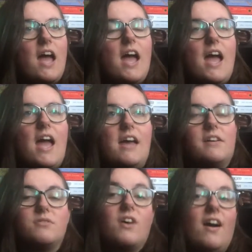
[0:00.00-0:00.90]
And
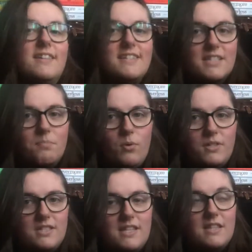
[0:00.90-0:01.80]
I was kind of
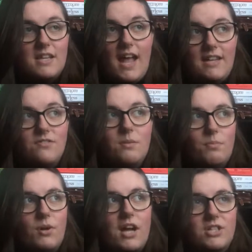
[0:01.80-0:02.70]
disappointed. At the end of the
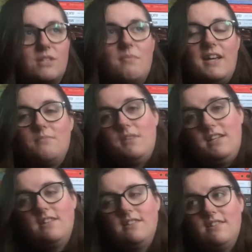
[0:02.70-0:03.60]
book actually made
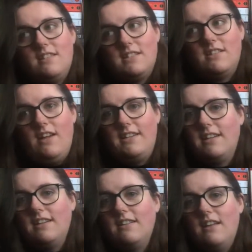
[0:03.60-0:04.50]
me dislike
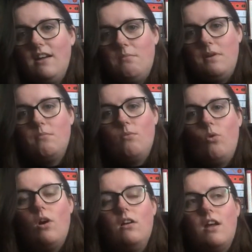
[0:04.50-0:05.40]
it a bit
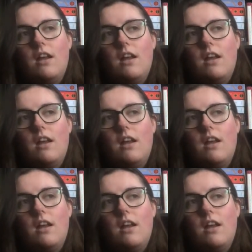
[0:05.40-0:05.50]
more,